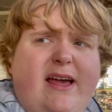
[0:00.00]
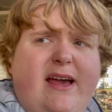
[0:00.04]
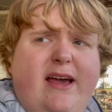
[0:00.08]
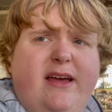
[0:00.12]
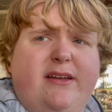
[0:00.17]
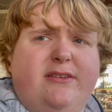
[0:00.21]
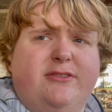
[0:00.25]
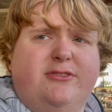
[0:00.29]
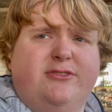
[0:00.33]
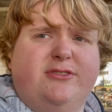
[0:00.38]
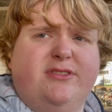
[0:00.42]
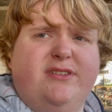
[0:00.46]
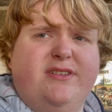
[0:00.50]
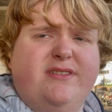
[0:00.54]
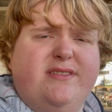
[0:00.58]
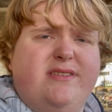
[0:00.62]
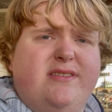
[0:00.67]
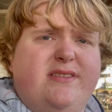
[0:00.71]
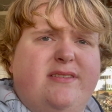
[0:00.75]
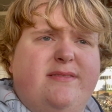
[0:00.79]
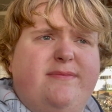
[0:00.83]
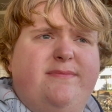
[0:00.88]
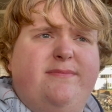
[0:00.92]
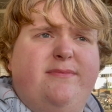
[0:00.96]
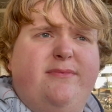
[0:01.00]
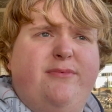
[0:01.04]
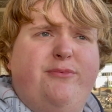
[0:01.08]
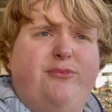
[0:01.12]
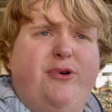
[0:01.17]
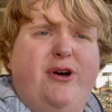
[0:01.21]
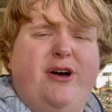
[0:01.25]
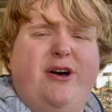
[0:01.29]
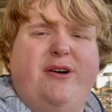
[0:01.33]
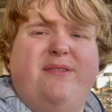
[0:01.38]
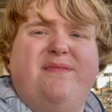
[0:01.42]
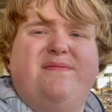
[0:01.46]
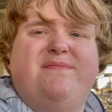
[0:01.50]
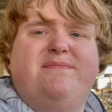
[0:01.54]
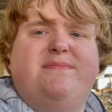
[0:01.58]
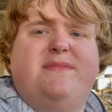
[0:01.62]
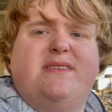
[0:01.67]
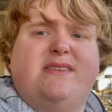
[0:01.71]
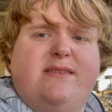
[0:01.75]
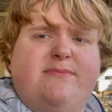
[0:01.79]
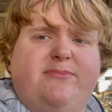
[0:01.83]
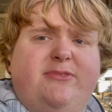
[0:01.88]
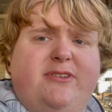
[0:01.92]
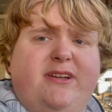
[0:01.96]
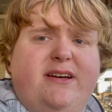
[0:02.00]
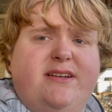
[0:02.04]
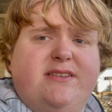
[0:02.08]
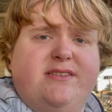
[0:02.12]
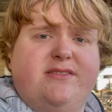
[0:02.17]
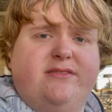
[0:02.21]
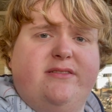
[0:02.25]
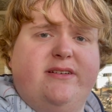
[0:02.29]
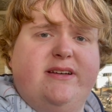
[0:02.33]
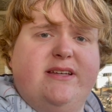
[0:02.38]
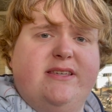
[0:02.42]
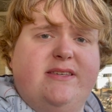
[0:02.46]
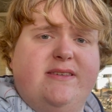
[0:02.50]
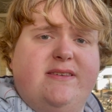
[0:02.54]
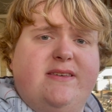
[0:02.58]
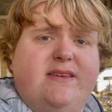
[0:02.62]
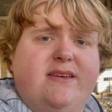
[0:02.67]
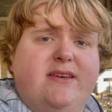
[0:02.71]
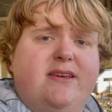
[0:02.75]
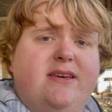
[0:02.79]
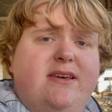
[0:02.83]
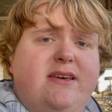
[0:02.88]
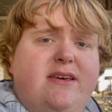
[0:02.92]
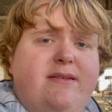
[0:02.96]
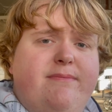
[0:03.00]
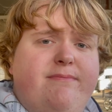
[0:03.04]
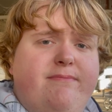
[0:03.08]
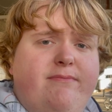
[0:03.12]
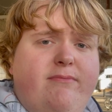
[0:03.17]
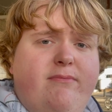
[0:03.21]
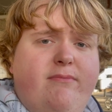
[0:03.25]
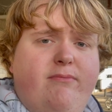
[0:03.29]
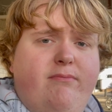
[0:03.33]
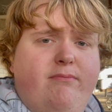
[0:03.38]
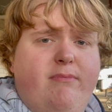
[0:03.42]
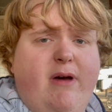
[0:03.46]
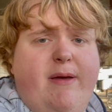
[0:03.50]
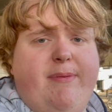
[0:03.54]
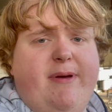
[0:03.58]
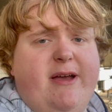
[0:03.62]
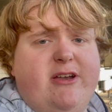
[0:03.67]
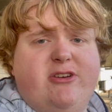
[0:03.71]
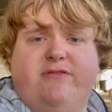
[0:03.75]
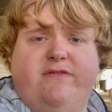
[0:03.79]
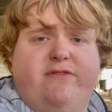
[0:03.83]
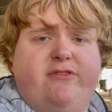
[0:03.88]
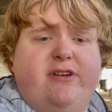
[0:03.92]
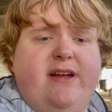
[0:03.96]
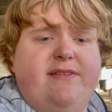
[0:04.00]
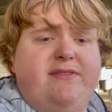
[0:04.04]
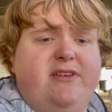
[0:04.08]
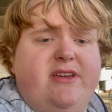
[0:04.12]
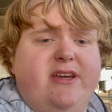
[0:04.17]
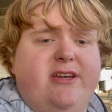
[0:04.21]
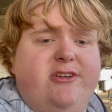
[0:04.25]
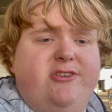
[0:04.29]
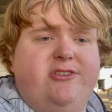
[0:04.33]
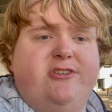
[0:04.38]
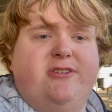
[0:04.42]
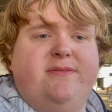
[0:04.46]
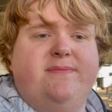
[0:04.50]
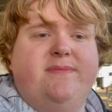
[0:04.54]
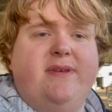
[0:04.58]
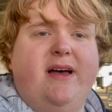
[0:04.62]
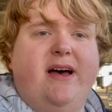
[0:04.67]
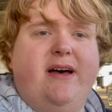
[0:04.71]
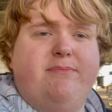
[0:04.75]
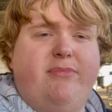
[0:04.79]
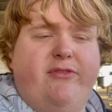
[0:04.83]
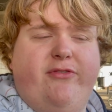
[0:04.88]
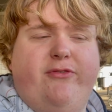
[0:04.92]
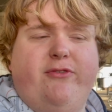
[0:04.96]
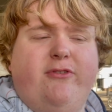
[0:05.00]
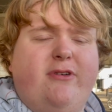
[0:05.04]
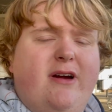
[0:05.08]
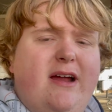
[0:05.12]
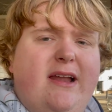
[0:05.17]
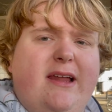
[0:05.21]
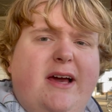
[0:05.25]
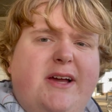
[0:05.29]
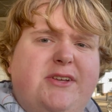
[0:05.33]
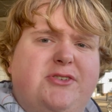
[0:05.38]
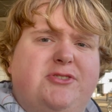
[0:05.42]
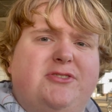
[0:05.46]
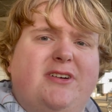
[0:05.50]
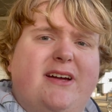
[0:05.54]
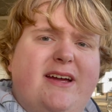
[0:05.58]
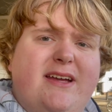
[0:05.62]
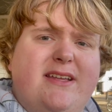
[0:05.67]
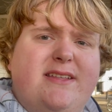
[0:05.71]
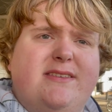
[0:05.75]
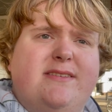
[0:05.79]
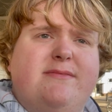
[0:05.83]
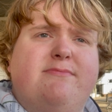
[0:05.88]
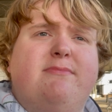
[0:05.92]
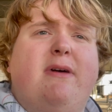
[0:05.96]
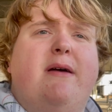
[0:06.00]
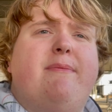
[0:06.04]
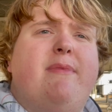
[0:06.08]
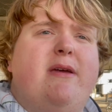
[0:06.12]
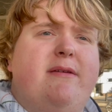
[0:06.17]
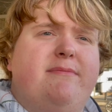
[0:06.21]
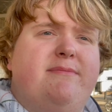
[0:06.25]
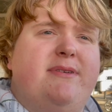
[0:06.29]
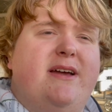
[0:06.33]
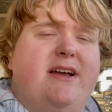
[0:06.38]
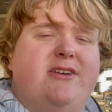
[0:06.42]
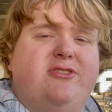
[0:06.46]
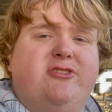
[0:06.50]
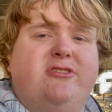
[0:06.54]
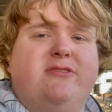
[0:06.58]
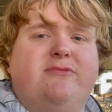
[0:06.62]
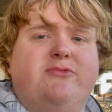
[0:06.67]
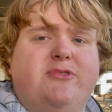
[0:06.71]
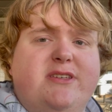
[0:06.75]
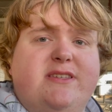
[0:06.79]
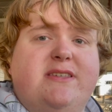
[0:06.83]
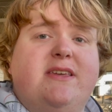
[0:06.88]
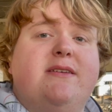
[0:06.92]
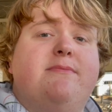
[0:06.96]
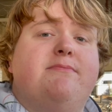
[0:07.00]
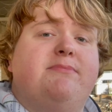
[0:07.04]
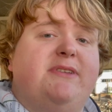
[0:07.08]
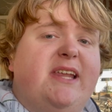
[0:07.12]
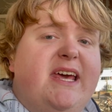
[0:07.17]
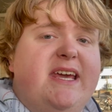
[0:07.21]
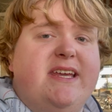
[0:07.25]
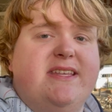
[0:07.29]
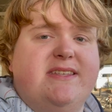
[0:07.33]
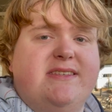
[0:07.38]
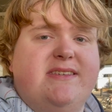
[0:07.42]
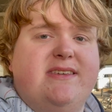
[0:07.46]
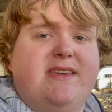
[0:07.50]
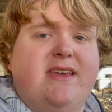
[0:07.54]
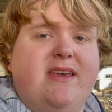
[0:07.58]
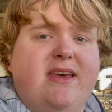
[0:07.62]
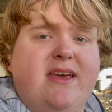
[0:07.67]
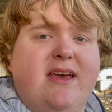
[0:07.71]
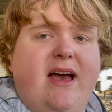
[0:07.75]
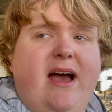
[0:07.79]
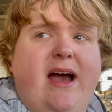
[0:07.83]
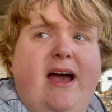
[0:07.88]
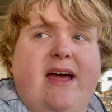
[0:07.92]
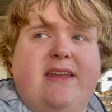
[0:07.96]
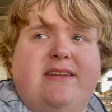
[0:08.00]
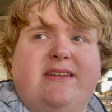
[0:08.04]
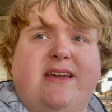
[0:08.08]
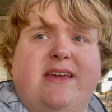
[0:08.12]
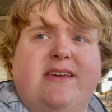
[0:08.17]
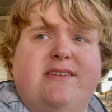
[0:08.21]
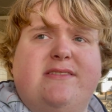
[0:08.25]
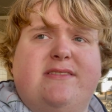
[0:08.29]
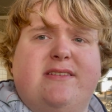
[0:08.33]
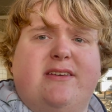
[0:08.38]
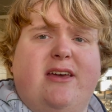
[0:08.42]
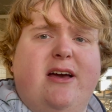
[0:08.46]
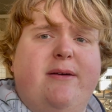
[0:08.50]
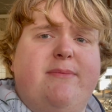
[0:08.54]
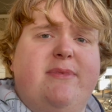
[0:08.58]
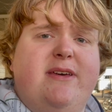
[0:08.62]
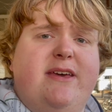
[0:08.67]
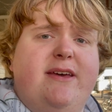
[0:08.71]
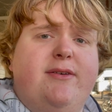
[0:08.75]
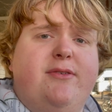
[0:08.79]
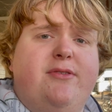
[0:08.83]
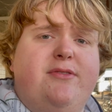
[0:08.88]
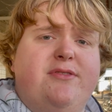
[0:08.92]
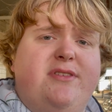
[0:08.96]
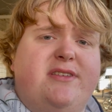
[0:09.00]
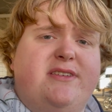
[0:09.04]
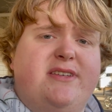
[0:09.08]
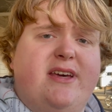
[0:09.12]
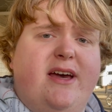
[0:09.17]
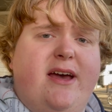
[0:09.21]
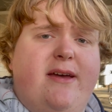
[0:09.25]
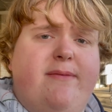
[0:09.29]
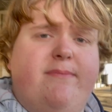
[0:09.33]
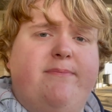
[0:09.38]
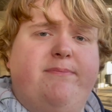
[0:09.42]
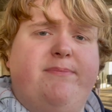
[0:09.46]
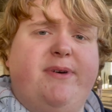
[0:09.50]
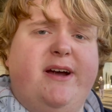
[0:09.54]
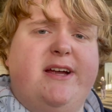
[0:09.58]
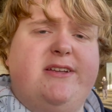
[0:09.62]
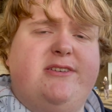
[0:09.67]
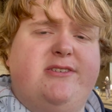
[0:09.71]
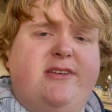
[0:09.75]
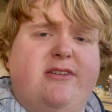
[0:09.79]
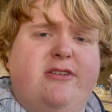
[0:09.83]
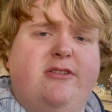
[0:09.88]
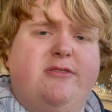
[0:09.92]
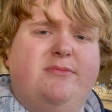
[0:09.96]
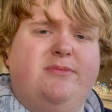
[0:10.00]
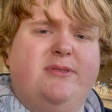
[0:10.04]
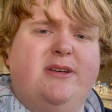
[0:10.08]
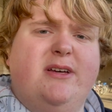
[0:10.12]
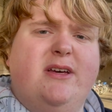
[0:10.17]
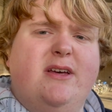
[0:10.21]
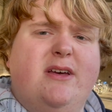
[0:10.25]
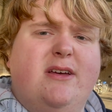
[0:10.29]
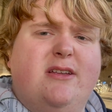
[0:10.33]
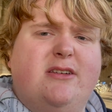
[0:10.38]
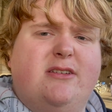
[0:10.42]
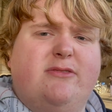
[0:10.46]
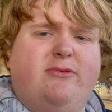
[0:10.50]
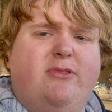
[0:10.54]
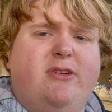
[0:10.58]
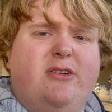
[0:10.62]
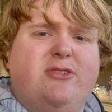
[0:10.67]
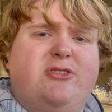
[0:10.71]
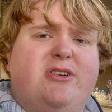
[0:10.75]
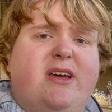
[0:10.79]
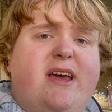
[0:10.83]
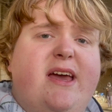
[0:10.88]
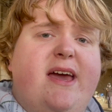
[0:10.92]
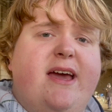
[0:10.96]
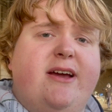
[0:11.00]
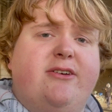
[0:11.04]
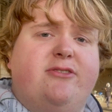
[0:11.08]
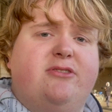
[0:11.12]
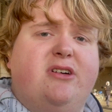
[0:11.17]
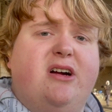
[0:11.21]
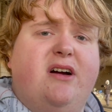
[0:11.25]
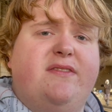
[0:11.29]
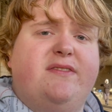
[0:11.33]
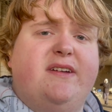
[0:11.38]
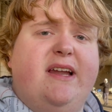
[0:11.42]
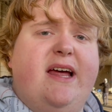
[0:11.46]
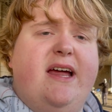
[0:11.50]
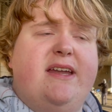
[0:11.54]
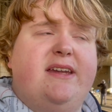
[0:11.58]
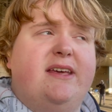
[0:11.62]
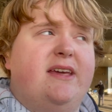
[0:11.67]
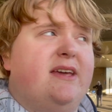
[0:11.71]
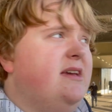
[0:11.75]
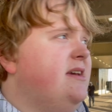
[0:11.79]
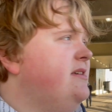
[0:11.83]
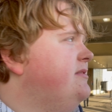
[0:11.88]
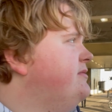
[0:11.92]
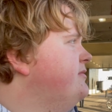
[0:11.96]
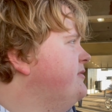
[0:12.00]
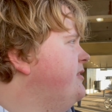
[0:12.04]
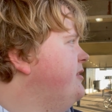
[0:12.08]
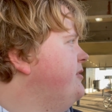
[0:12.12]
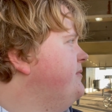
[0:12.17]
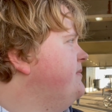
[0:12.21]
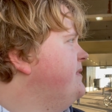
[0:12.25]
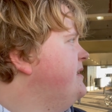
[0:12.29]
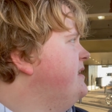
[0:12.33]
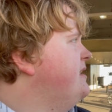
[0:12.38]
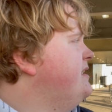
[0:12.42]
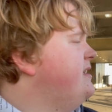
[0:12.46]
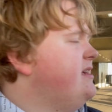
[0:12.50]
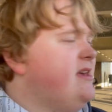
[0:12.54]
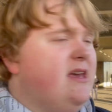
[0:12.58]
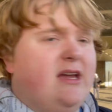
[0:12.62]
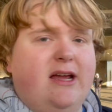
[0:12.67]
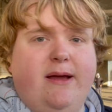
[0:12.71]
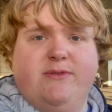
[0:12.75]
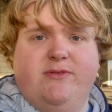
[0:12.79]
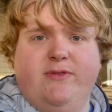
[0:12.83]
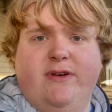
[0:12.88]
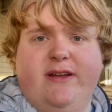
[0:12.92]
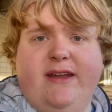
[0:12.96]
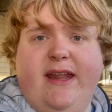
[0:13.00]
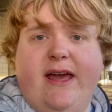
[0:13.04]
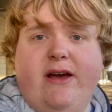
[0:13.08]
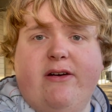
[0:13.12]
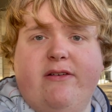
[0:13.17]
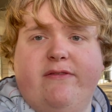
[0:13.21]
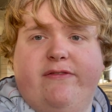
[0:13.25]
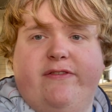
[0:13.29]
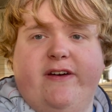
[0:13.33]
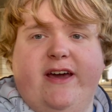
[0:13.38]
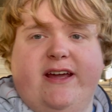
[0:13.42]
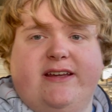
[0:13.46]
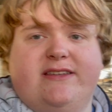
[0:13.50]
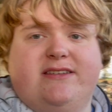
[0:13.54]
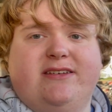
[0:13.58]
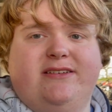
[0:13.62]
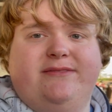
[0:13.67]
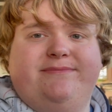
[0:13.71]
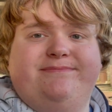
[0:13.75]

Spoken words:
Hatton Cross? Well, the simple answer is my passion for aviation. Before I liked trains, my main passion was planes, and I used to come here all the time by tube to watch aircraft landing at Heathrow. There comes one now, in fact.